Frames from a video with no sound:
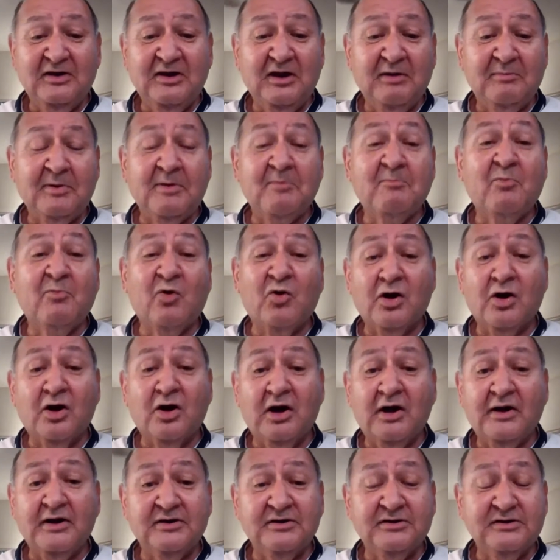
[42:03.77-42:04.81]
little bit more
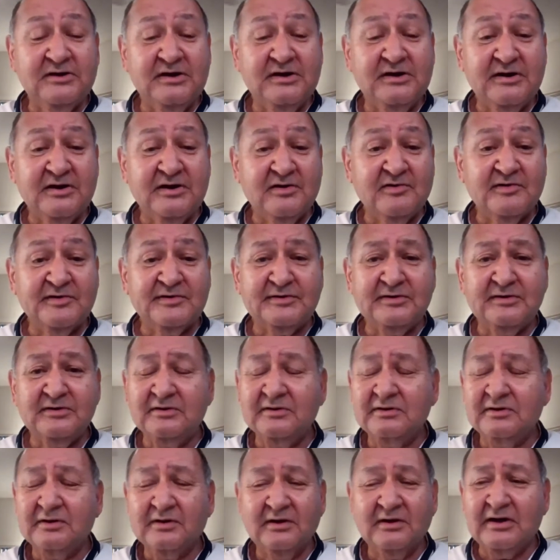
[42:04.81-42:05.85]
on in years,
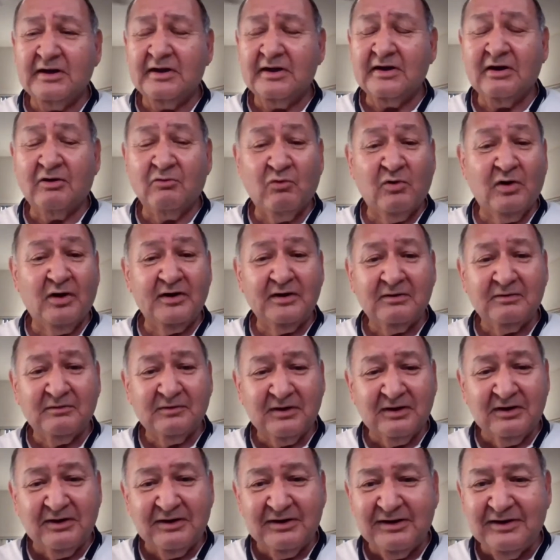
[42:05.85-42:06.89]
and I want to
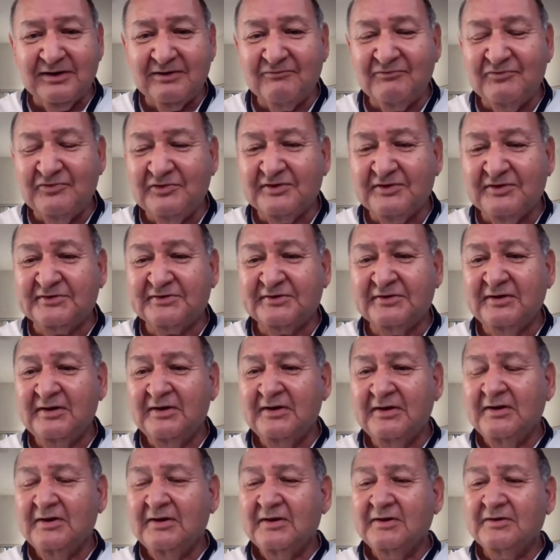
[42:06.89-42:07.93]
give
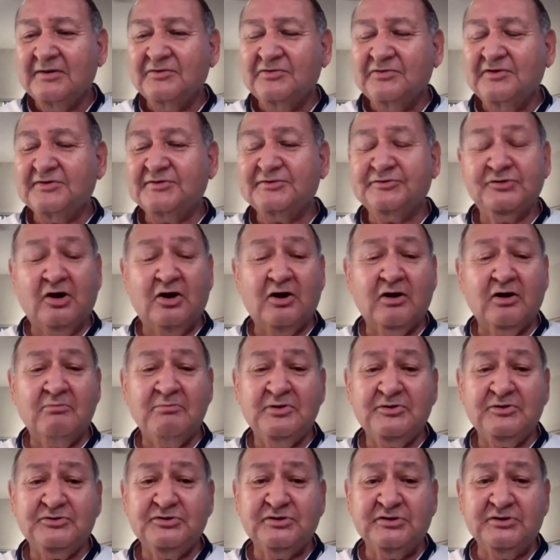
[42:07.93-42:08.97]
this
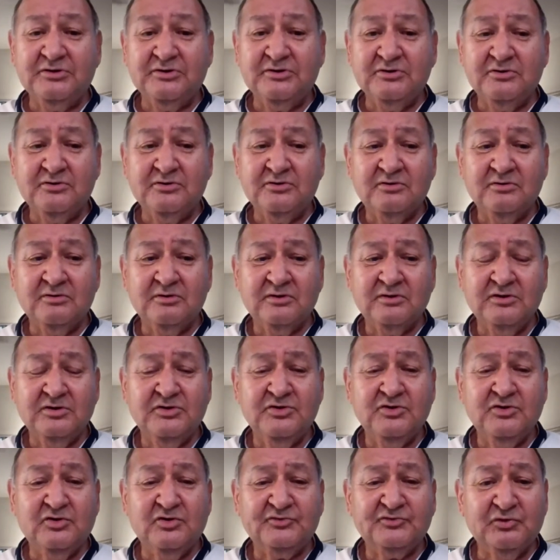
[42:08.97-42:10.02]
Dharma to you, you
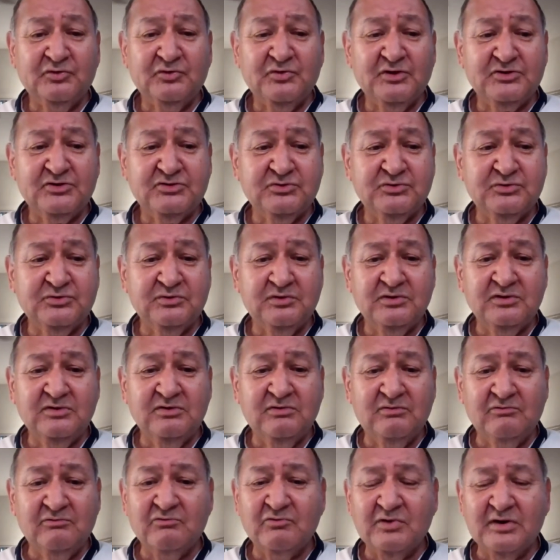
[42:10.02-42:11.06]
know, so that
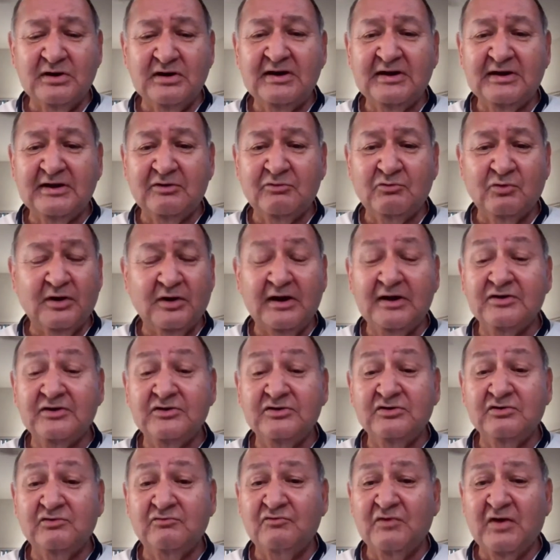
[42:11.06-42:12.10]
you really can work,
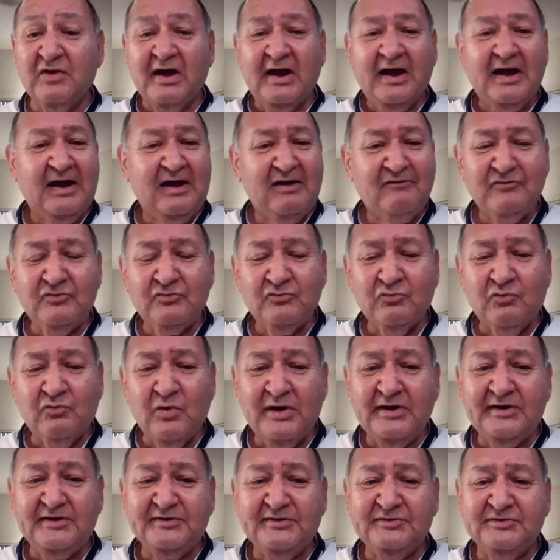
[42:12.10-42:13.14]
and you haven't
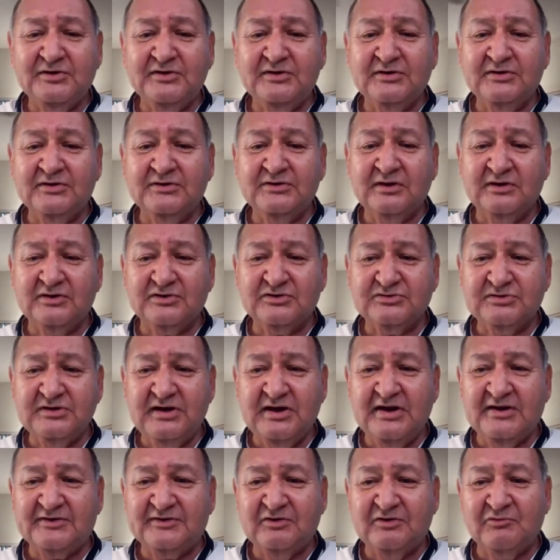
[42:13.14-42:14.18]
wasted a
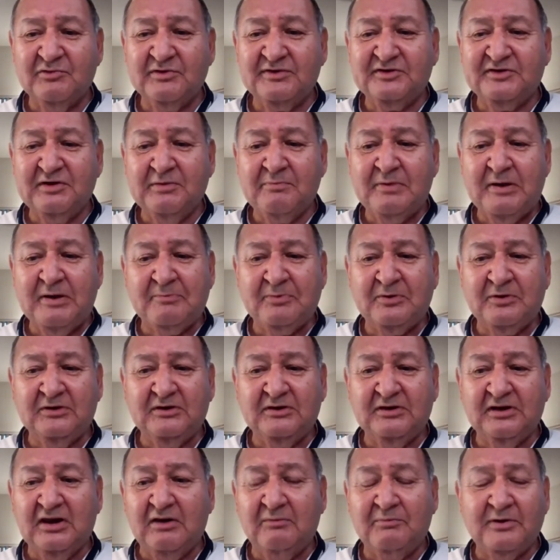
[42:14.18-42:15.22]
chance. And we see people a
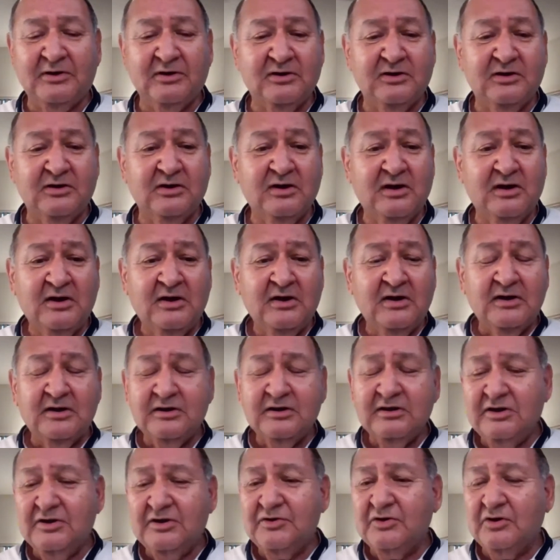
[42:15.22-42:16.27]
little bit,
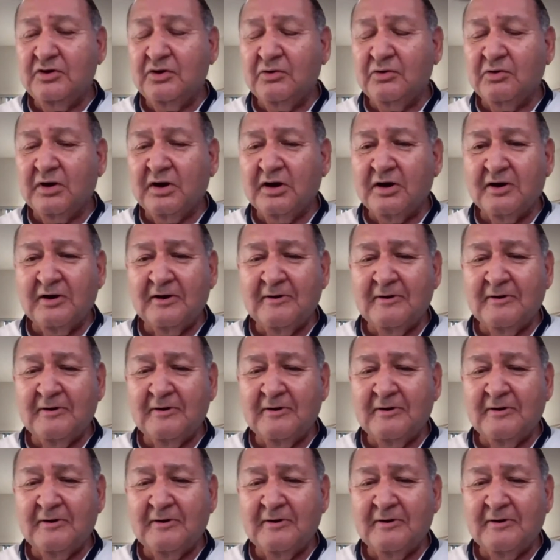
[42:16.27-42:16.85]
you know,